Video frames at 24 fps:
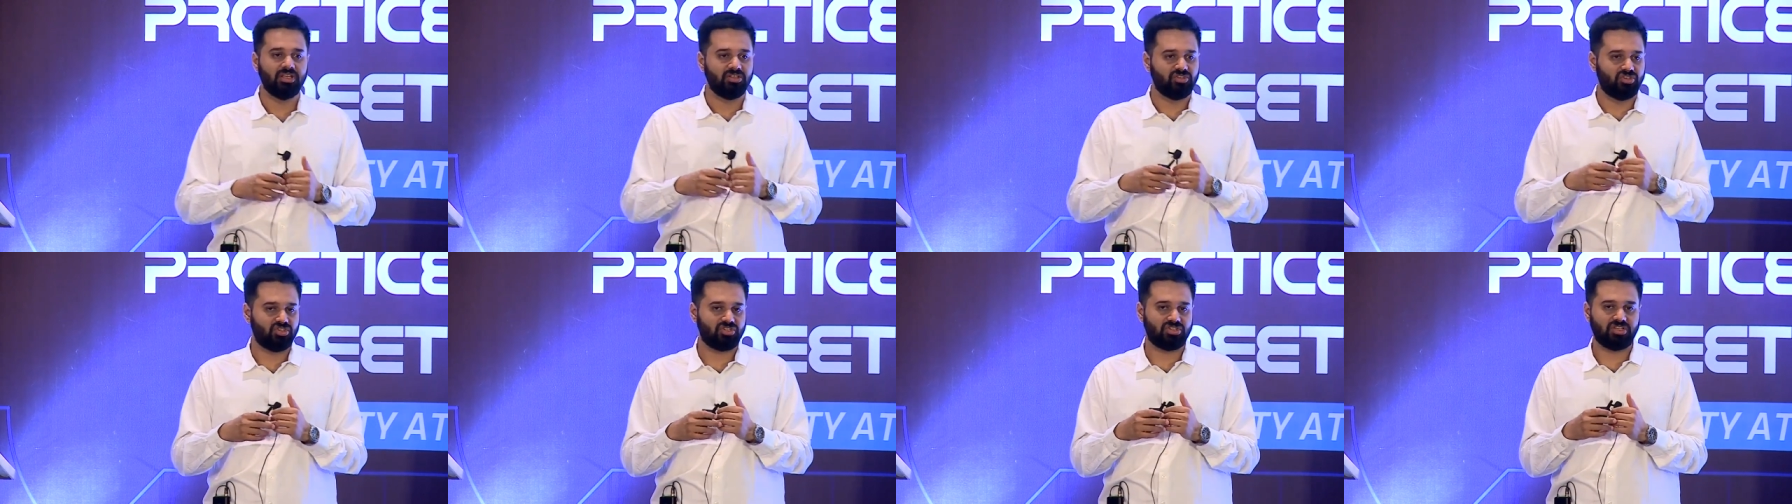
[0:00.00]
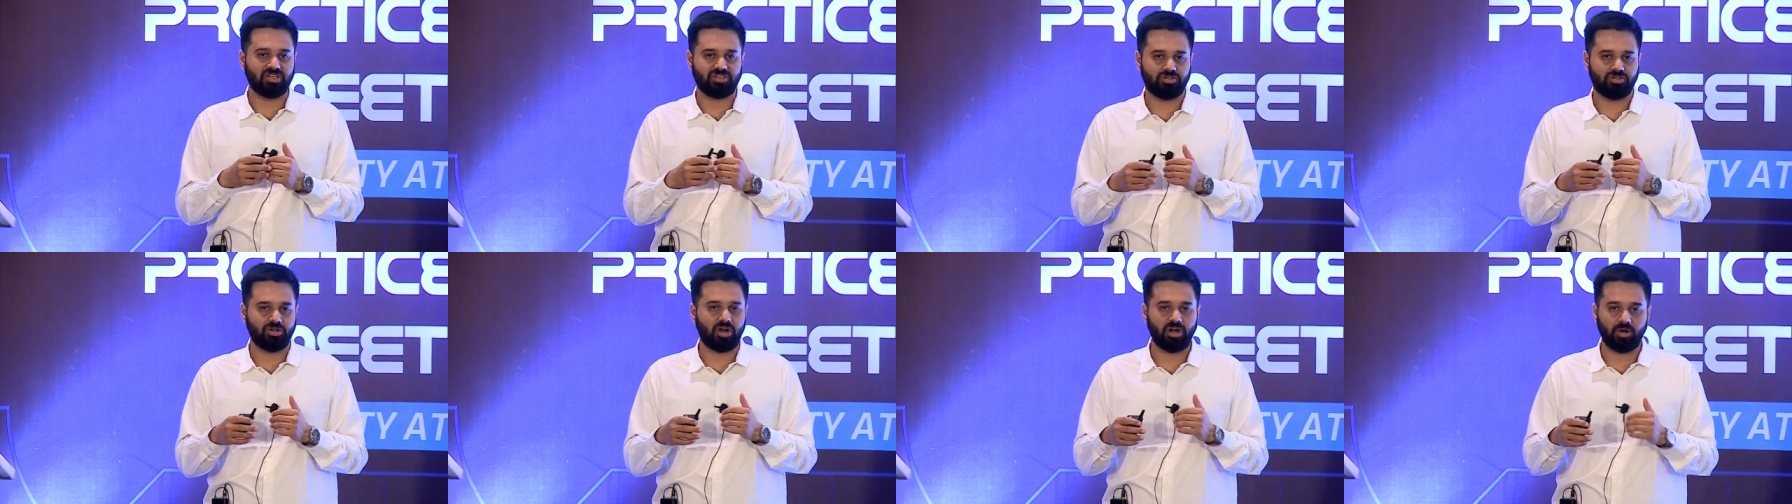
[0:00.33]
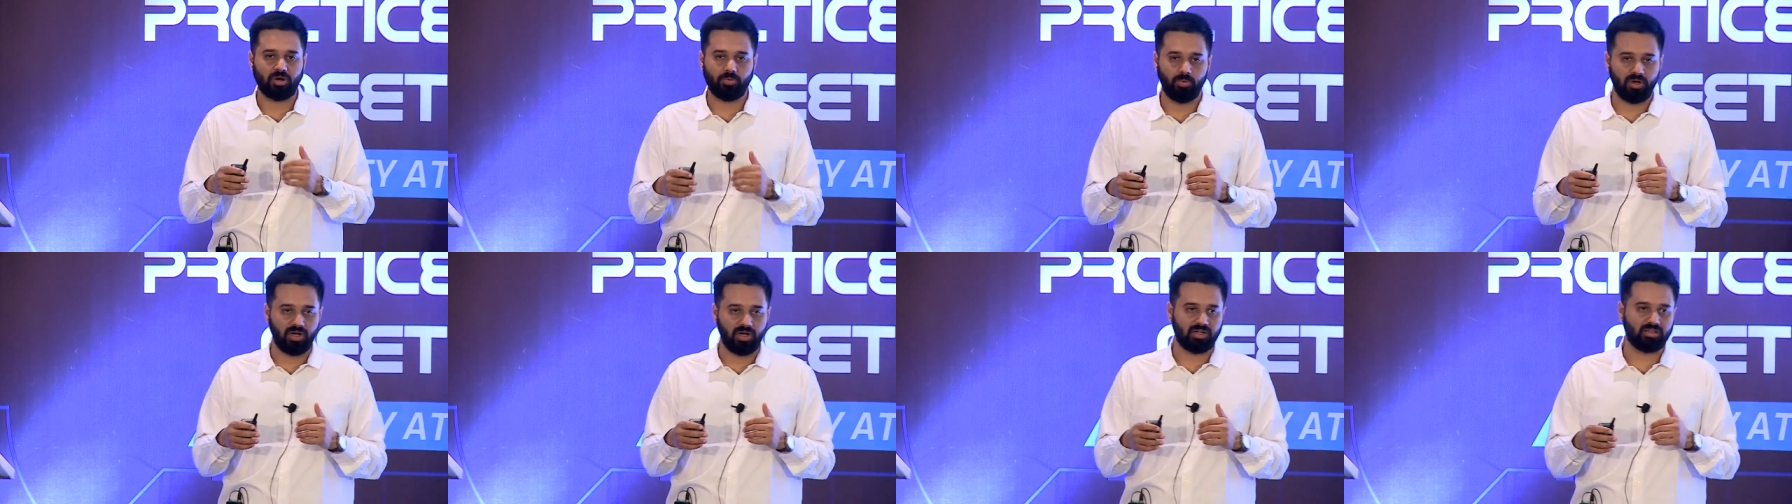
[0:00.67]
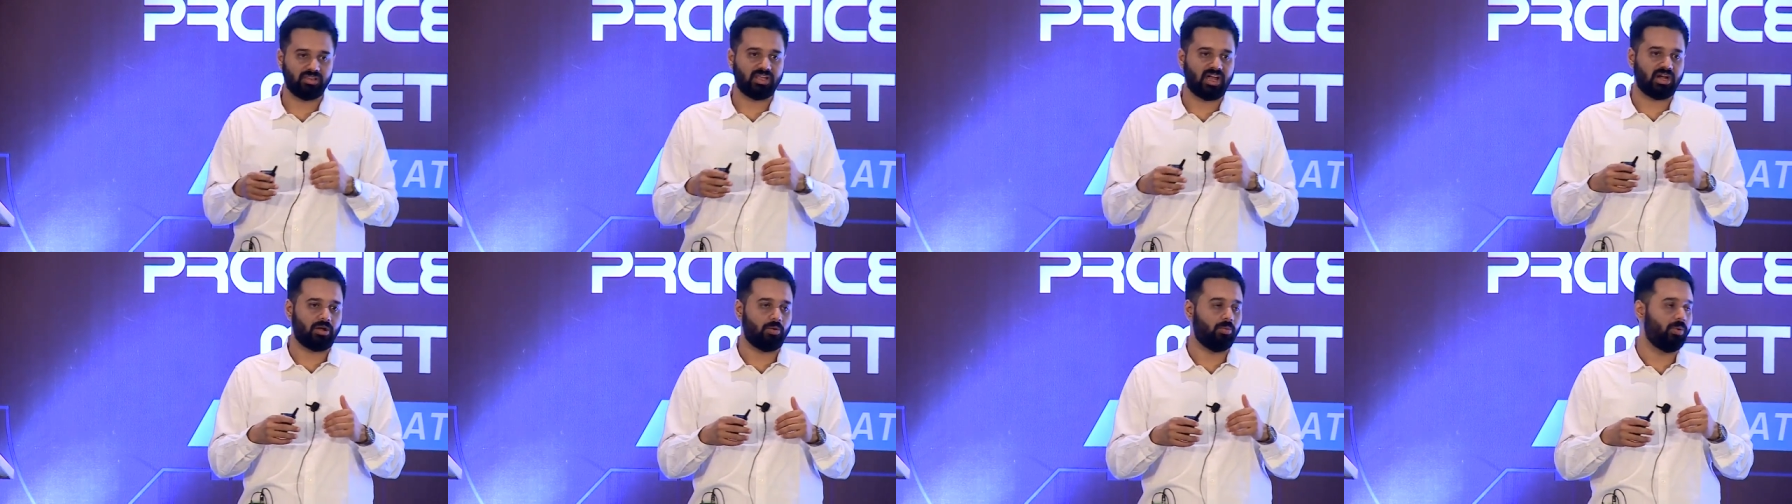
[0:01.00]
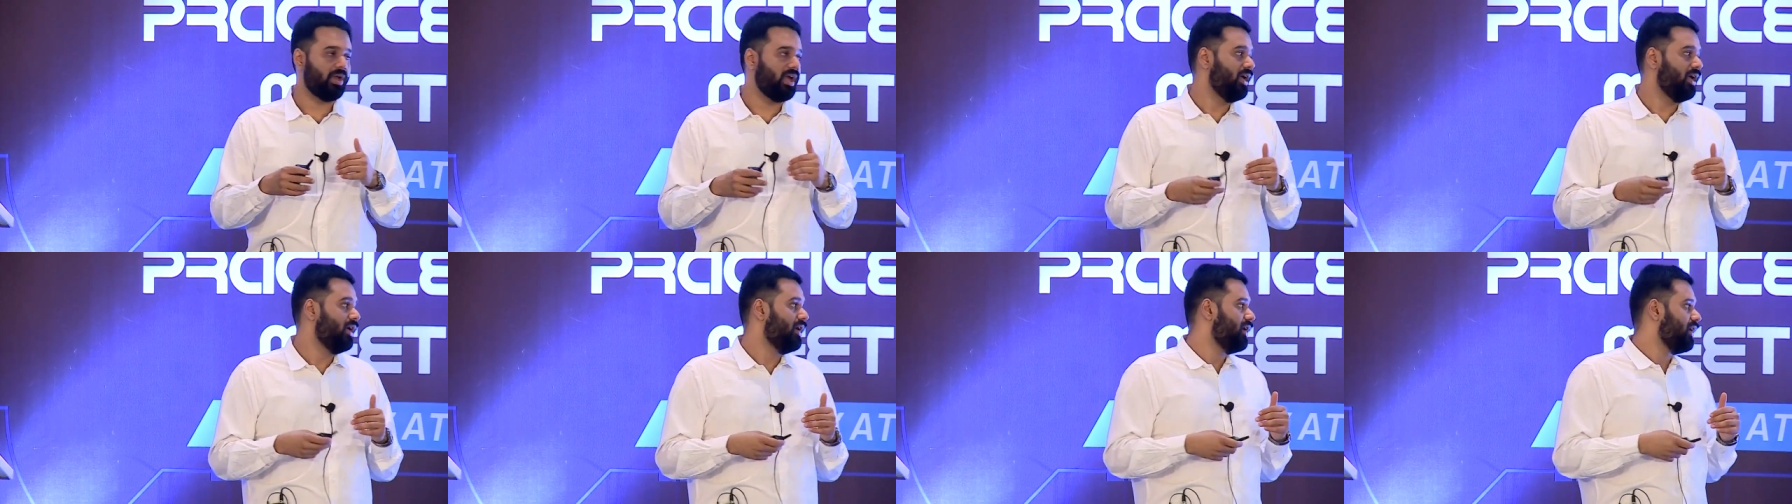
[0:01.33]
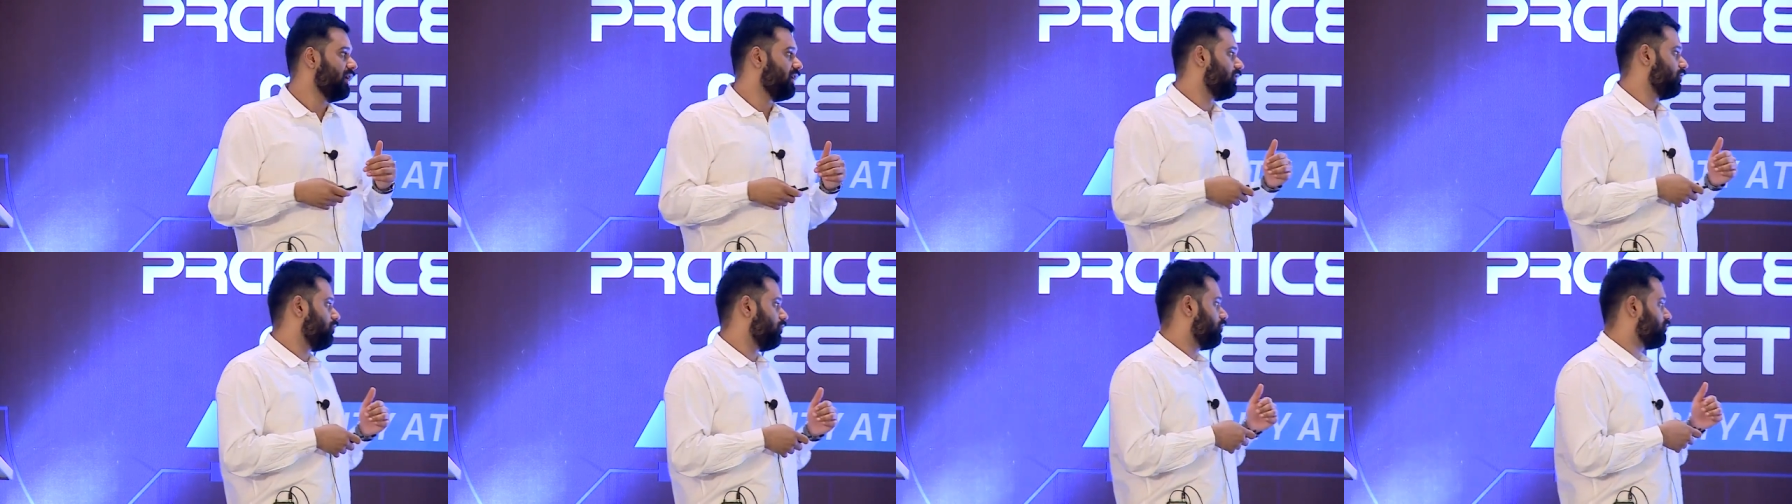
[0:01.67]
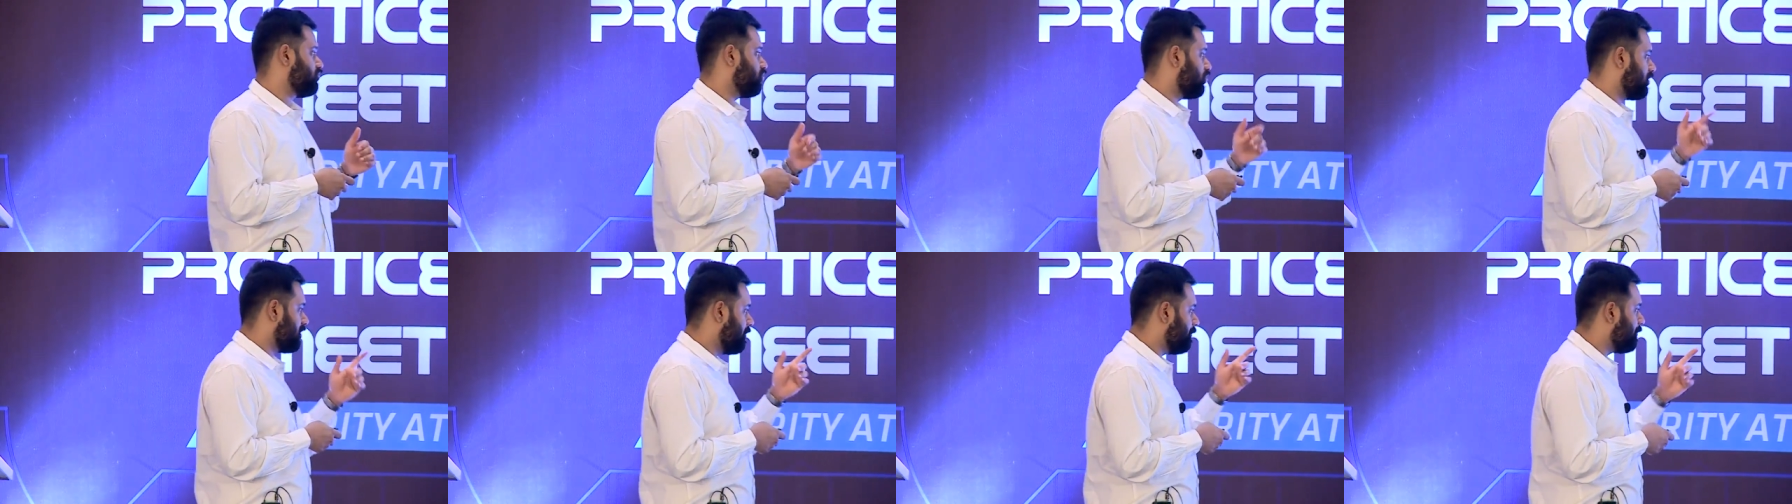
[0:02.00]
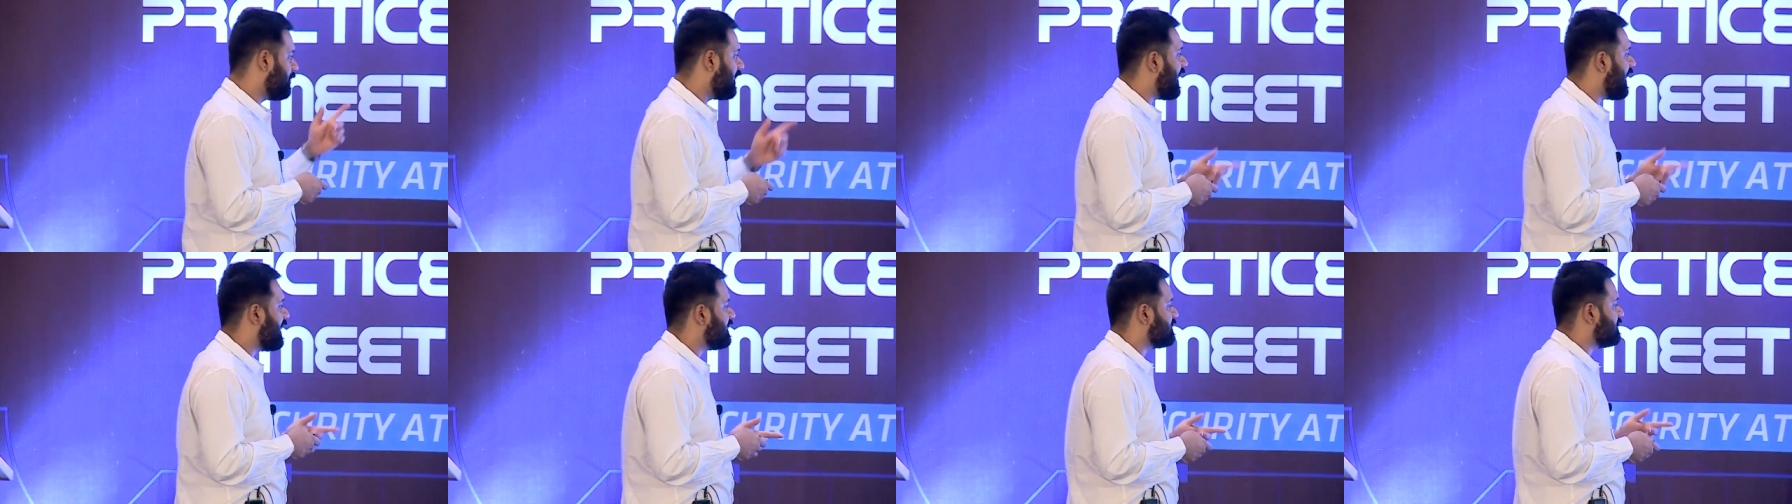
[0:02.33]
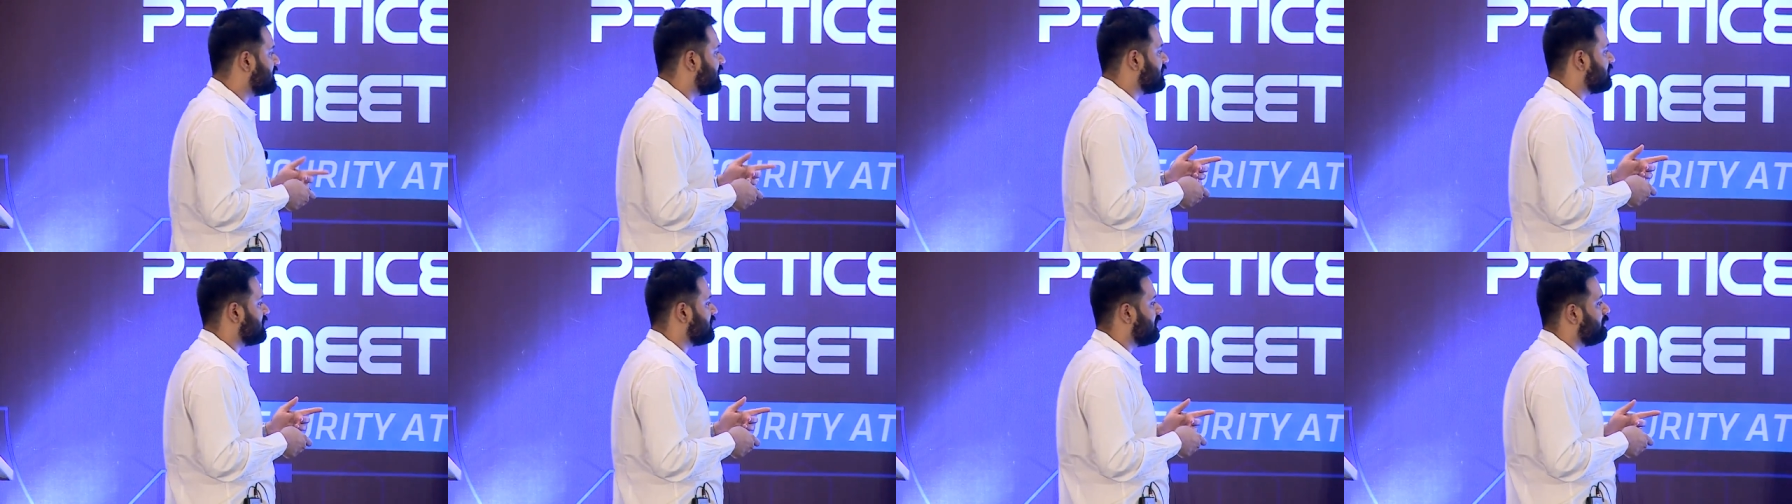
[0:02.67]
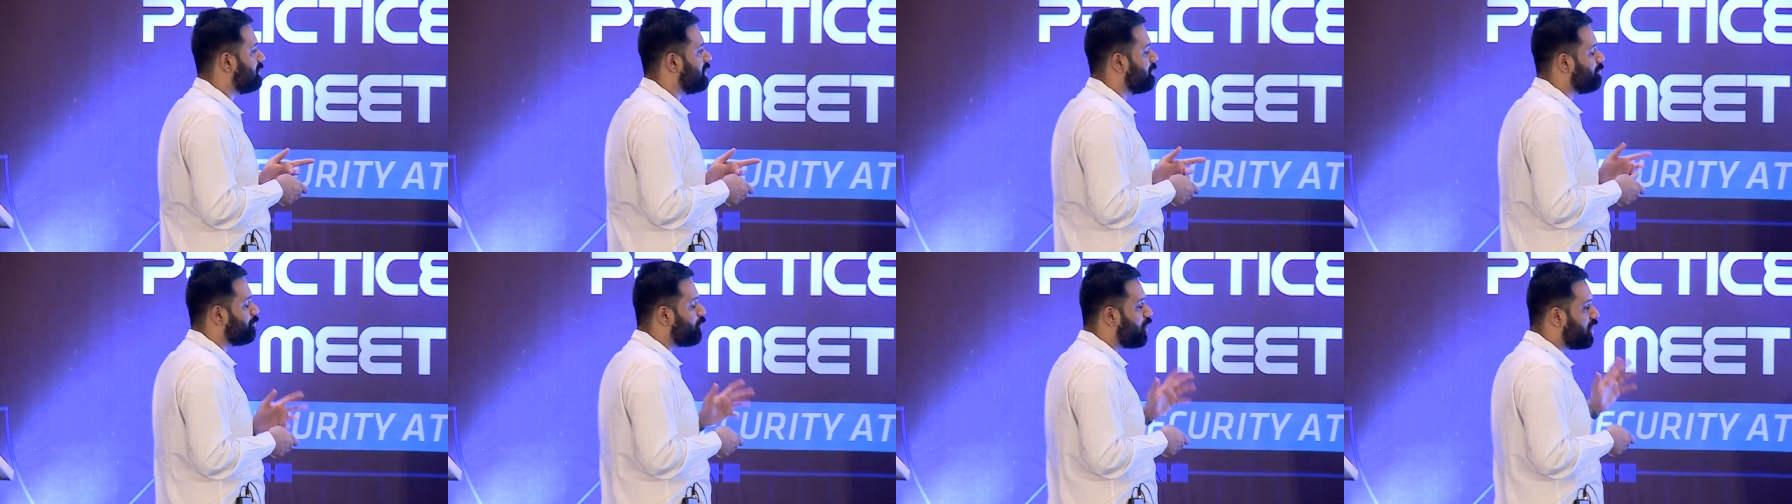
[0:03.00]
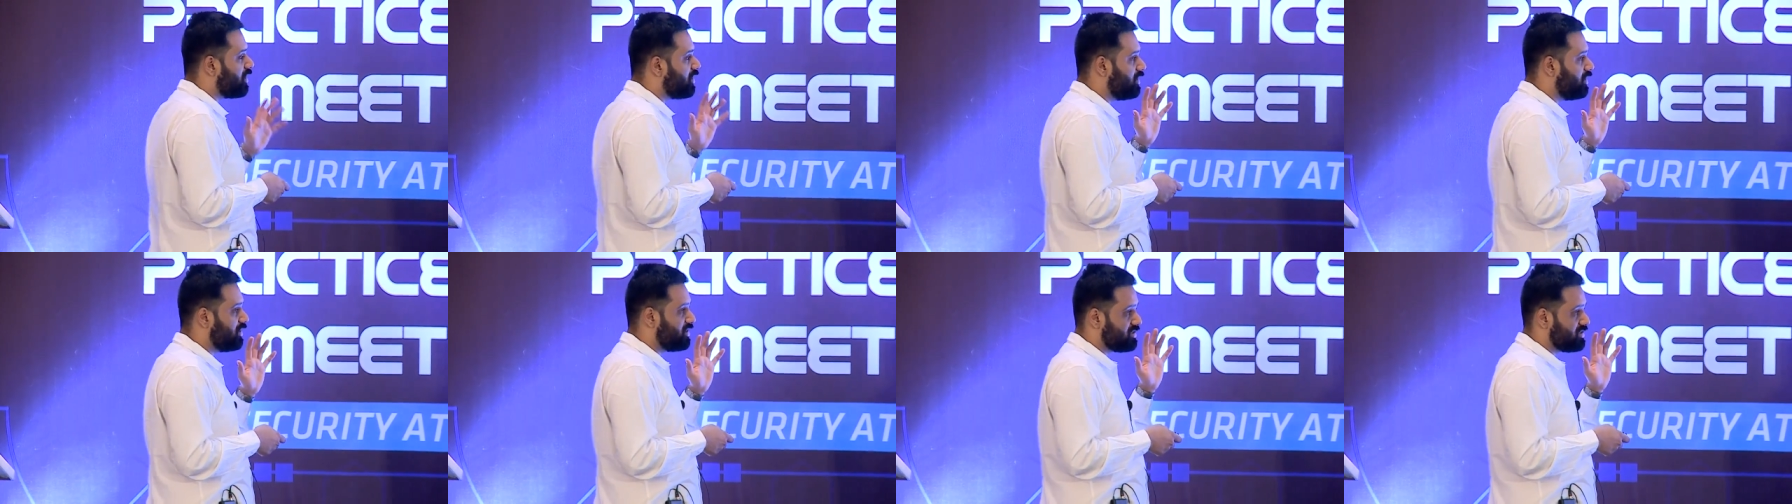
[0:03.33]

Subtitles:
Just does not work that way. So compliance is extremely important.